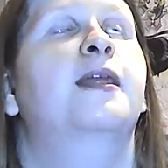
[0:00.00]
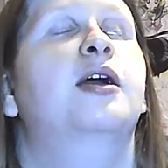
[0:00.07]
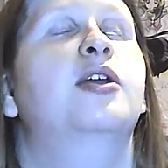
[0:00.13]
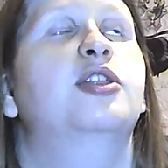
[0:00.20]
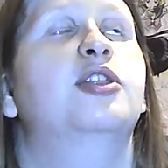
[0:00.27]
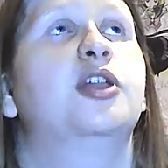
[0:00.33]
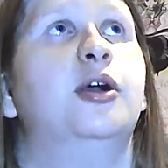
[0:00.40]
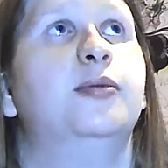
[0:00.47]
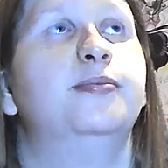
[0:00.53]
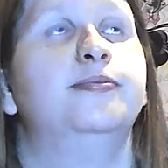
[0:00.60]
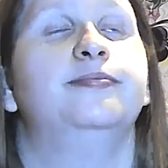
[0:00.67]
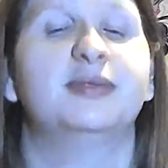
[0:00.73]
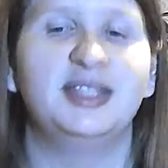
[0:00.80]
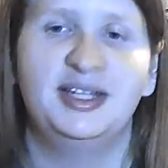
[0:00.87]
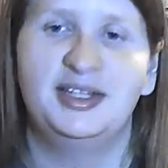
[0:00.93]
So
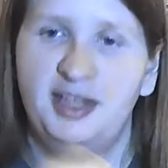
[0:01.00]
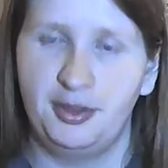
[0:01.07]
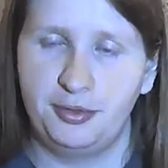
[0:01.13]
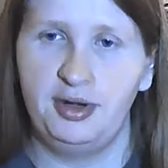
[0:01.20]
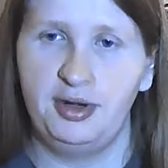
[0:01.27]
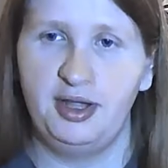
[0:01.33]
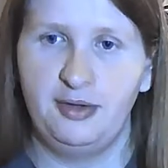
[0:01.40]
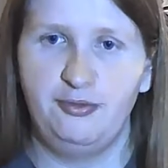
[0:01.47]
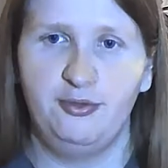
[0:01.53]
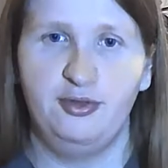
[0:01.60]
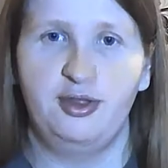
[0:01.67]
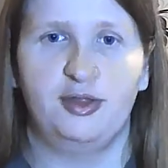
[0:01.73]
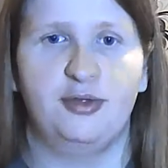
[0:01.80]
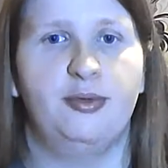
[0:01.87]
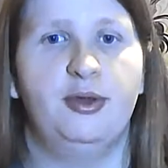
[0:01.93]
that's what I got for
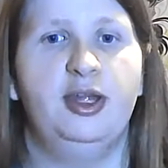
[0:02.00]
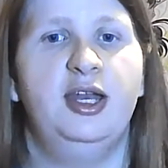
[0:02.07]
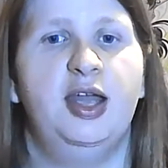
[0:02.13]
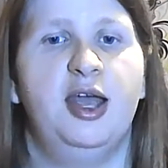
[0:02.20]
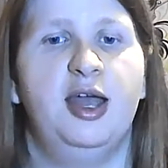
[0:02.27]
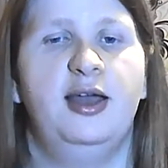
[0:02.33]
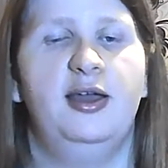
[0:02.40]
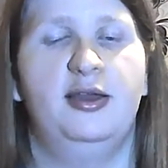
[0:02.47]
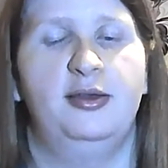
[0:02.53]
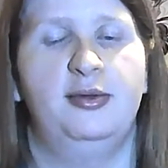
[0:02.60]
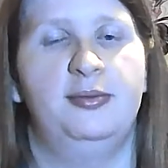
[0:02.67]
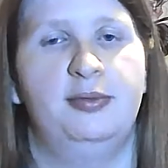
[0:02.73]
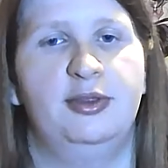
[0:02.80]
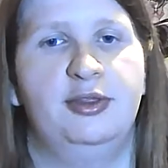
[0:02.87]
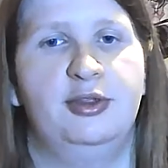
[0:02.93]
this one.
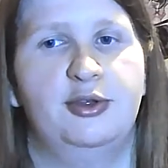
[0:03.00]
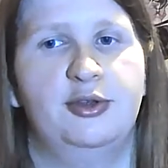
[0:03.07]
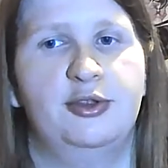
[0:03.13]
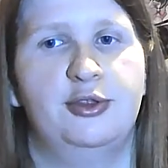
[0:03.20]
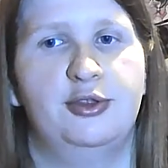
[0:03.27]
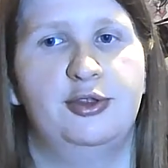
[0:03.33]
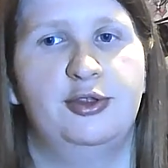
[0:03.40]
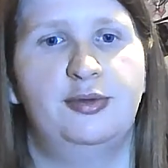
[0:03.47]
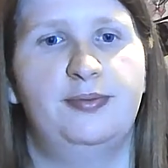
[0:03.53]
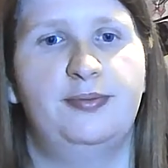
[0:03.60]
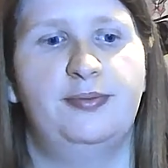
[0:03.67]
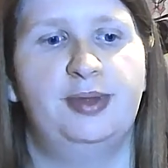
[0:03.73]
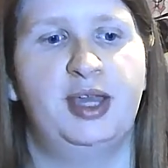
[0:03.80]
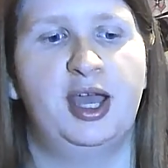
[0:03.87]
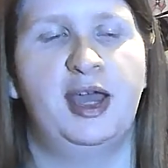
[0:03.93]
There should
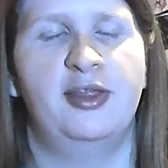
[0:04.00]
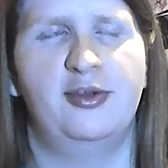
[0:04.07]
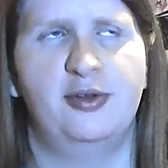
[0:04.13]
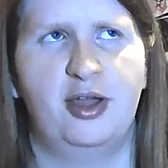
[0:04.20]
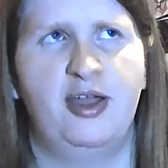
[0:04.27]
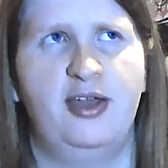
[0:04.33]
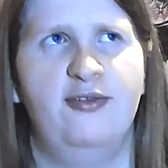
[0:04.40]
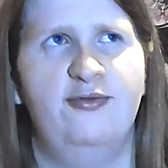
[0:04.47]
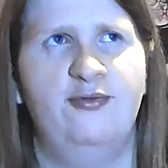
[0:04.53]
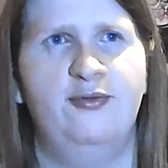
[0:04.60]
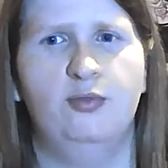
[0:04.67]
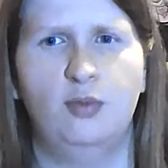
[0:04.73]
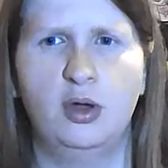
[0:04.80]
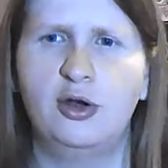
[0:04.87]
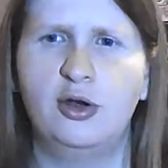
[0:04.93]
be either, I have
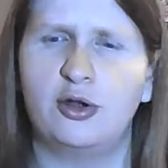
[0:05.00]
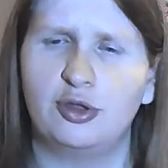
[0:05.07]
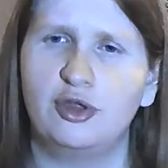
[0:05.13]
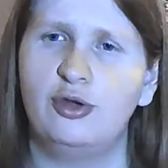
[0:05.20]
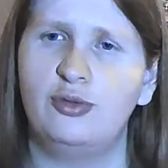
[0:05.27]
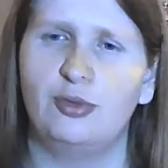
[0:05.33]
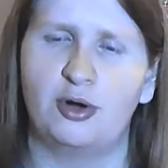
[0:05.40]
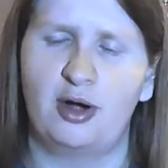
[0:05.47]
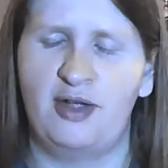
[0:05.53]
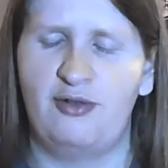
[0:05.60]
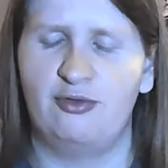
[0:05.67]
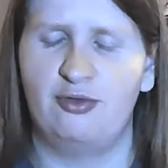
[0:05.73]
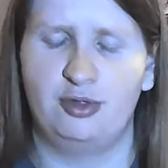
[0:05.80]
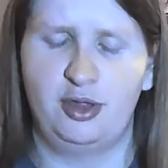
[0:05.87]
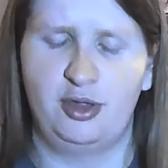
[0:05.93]
one or two more
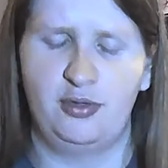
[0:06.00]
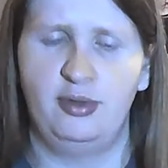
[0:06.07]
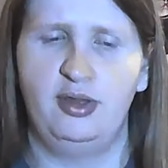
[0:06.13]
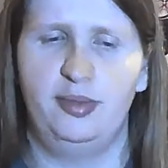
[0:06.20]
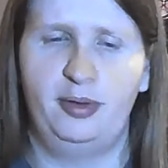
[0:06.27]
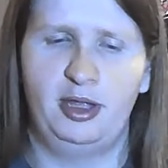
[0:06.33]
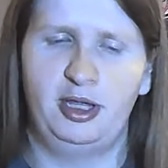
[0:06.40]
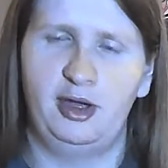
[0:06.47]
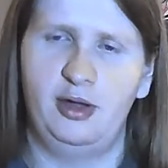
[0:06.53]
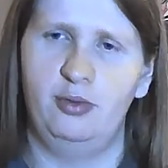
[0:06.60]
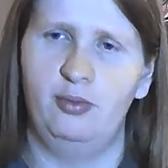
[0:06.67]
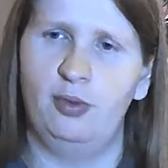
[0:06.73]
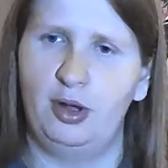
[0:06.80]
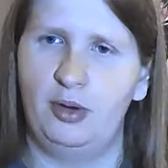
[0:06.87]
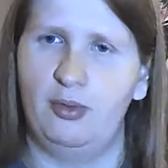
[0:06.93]
after this one, depending on
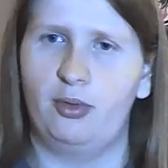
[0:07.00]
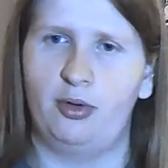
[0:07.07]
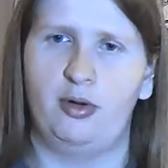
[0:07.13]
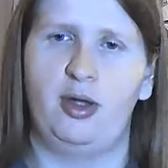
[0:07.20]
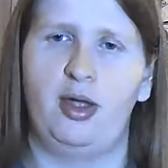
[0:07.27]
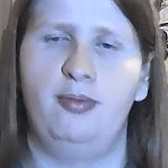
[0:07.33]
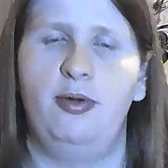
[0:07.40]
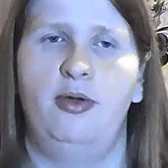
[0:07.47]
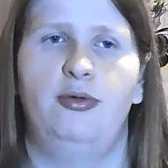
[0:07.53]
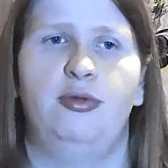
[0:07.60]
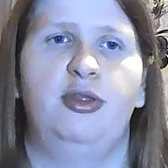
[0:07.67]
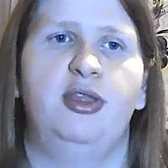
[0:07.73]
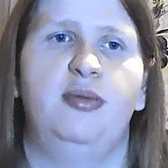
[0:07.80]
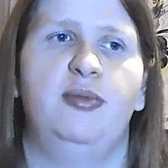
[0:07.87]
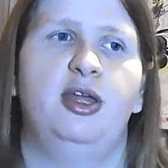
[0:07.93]
what order I post
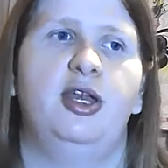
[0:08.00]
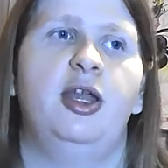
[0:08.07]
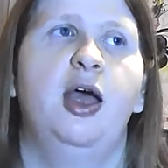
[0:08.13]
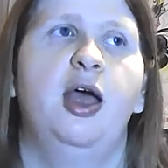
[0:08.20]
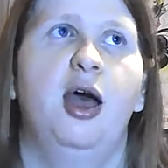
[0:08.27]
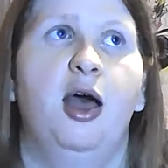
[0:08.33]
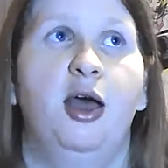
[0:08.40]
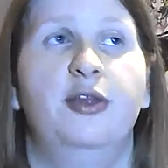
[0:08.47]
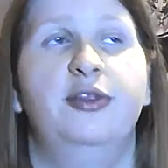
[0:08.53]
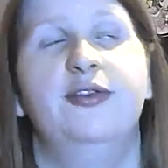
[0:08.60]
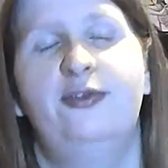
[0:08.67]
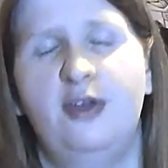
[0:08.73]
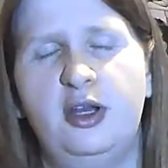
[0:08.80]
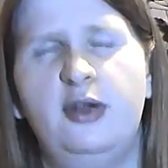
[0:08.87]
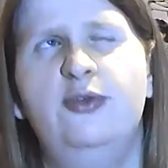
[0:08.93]
them in. The
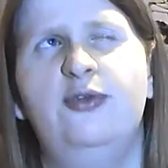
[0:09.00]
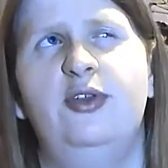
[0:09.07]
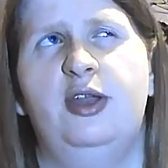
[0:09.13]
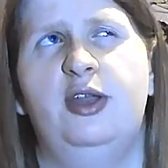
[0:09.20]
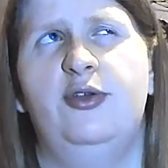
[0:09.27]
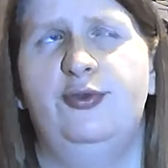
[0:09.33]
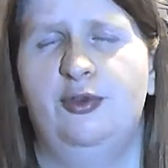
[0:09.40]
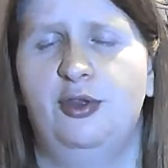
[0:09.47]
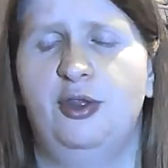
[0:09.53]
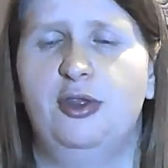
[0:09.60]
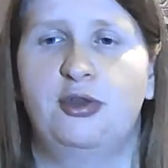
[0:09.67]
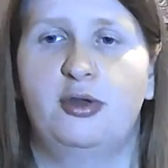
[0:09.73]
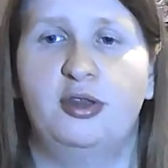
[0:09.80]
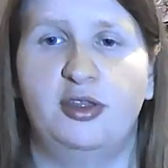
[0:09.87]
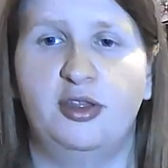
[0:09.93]
final video for this
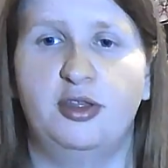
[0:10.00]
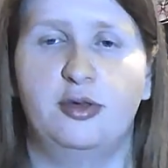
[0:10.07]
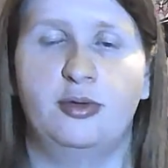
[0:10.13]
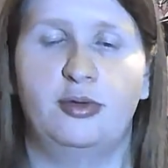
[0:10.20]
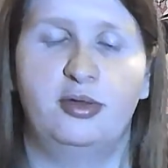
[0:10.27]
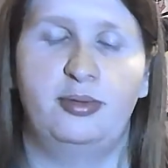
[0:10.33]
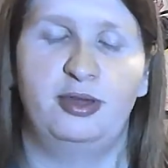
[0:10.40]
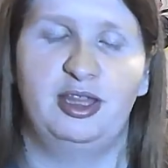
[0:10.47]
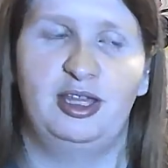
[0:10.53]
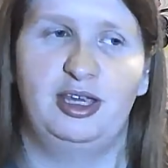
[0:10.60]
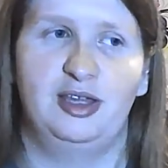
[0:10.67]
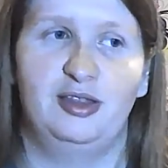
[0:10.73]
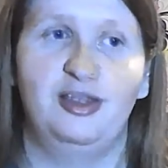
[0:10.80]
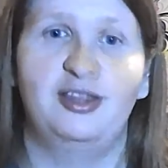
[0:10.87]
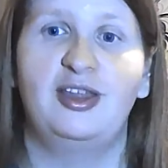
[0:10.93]
series is going to be
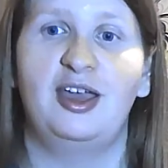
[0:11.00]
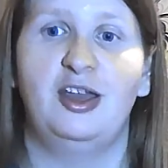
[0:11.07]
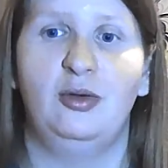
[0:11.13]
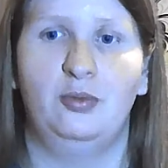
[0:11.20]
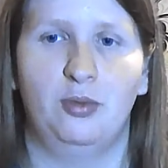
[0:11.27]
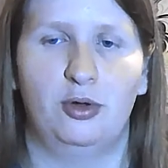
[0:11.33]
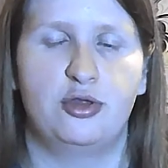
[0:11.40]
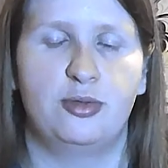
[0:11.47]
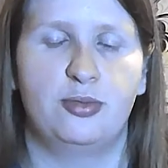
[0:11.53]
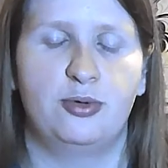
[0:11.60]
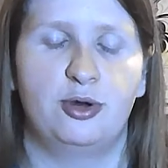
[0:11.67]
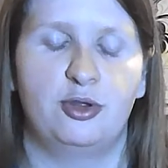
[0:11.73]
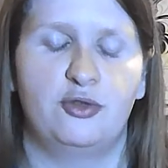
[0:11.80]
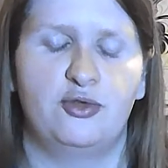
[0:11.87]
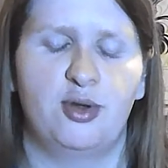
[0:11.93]
the Titan
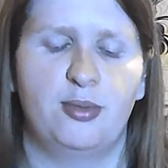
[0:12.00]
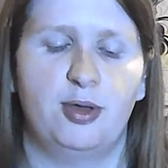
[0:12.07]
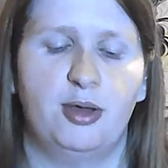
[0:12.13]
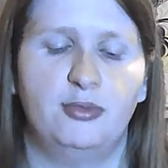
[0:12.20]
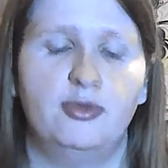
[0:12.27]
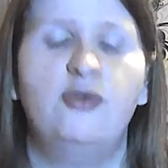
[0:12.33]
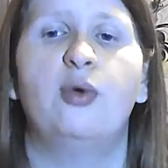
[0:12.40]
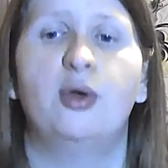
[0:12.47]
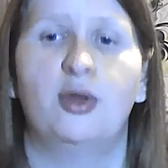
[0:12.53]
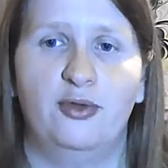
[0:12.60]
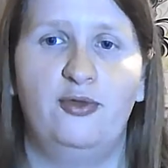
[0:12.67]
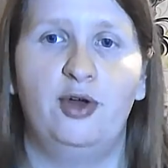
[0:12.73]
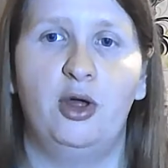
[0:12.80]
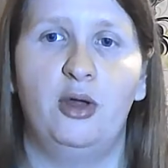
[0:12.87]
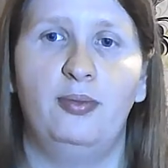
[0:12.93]
Worshippers from Before the
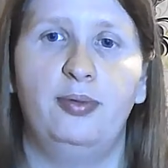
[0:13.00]
Fall.